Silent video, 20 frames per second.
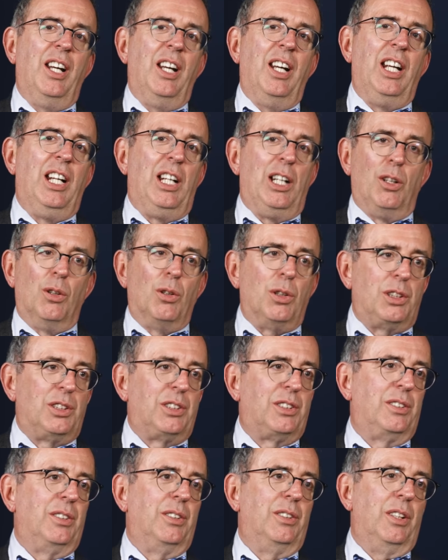
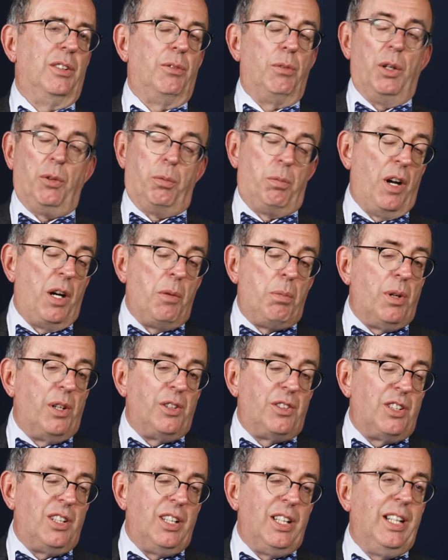it's very
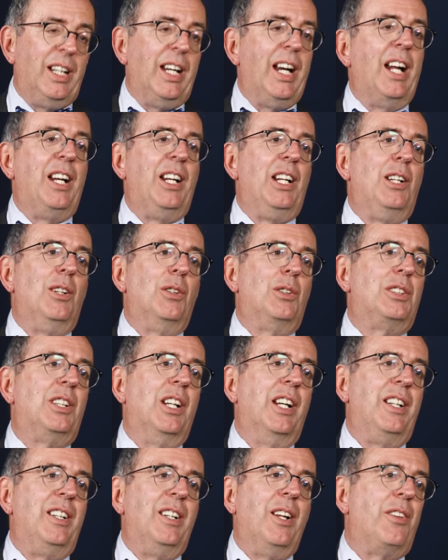pretty, and it looks
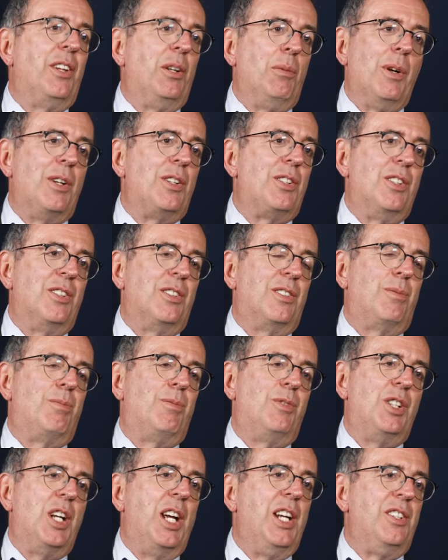like nothing much has
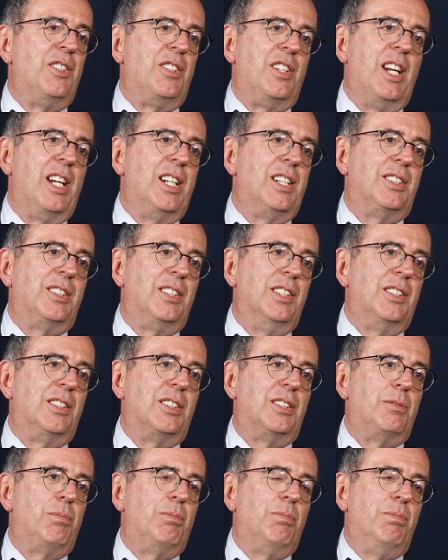changed there
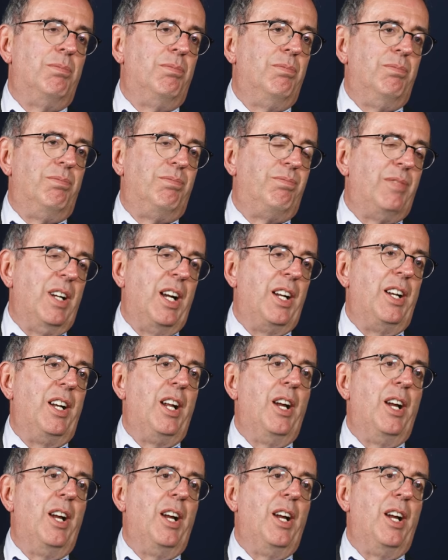since, I don't